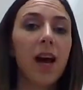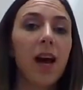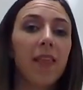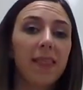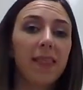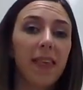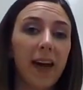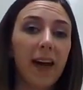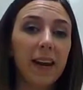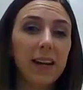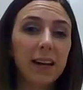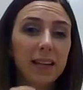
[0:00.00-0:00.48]

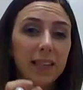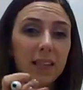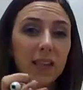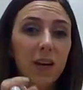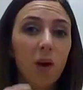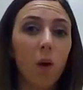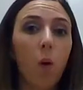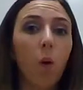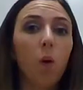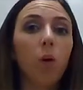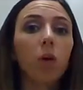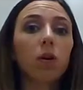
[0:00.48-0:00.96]
That is the
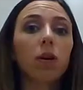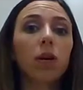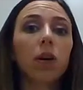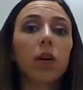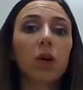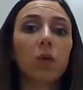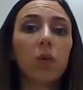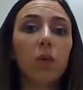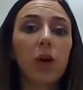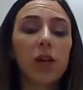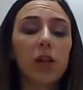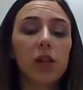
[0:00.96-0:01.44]
order
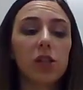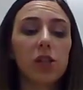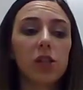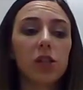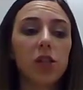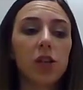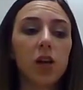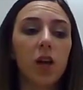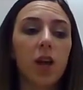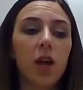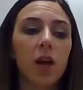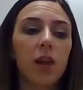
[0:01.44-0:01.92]
in
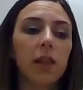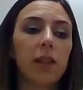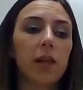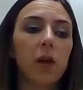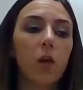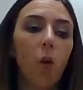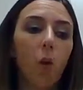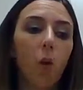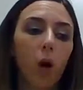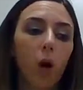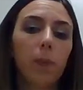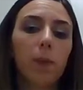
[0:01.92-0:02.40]
which the
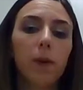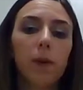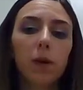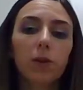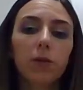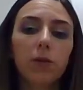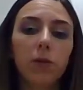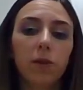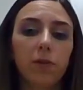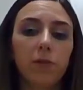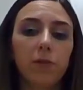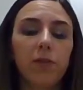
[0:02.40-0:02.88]

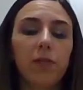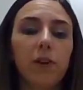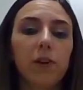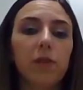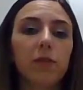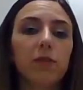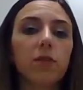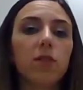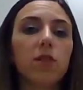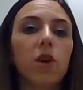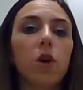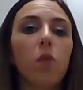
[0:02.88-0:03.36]
orbitals are
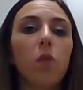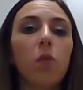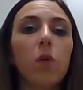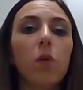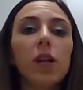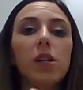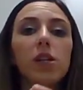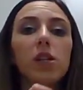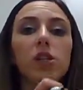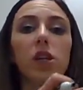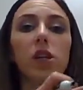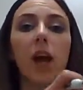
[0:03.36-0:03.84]
filled. So
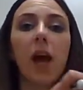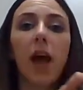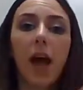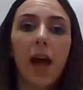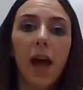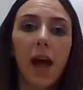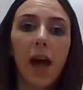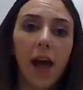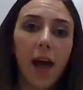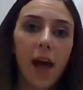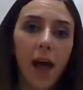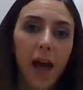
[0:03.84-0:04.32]

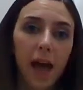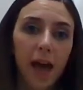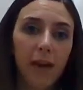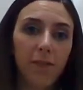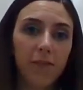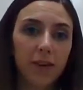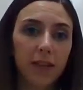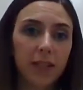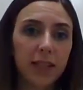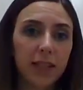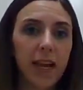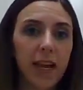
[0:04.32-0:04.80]

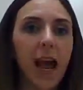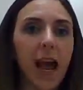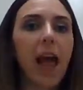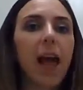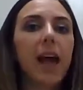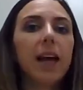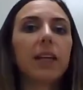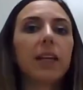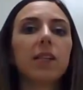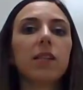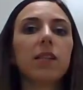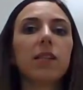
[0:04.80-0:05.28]
if it's an
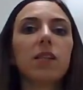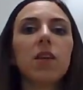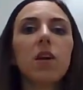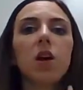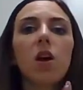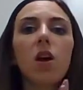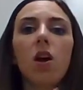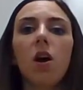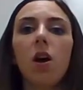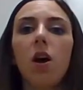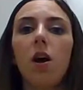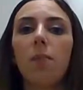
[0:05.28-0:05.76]
S,
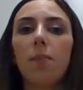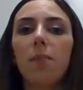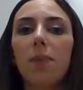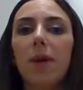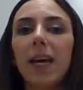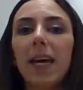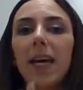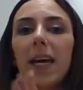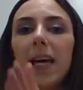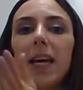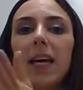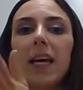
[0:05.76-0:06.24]

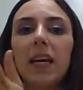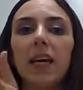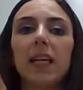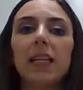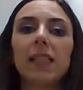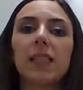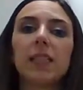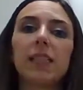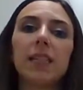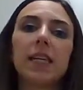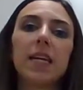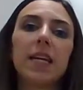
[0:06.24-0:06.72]
P,
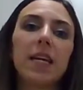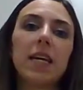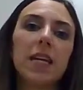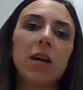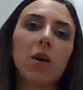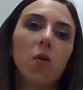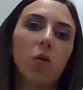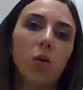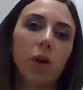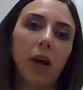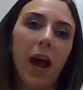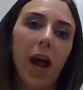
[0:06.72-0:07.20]
D,
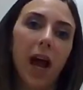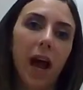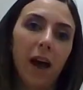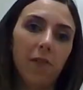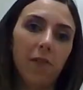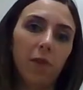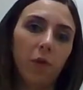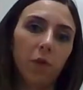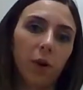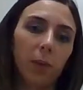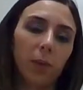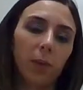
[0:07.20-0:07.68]
or
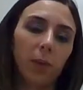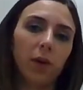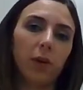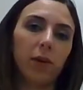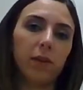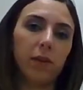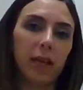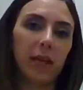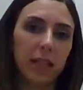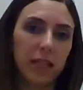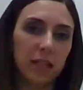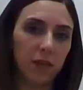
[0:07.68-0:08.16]
F orbital
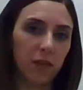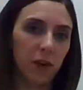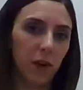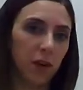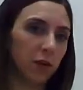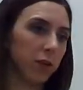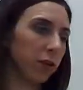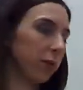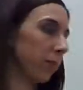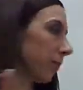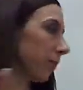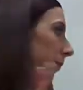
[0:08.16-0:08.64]
that's
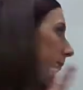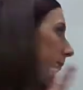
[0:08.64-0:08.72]
filled.